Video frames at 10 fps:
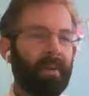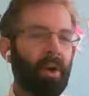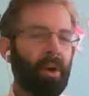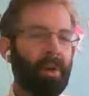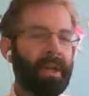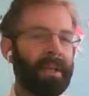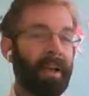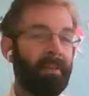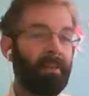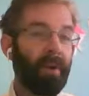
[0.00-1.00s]
going
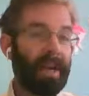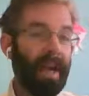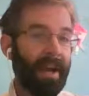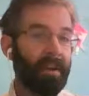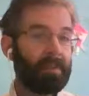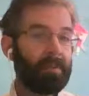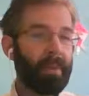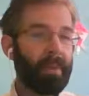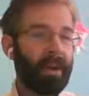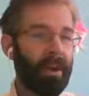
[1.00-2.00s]
right now
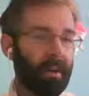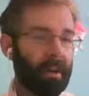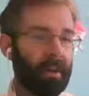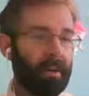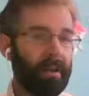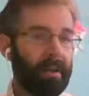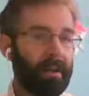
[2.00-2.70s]
by car,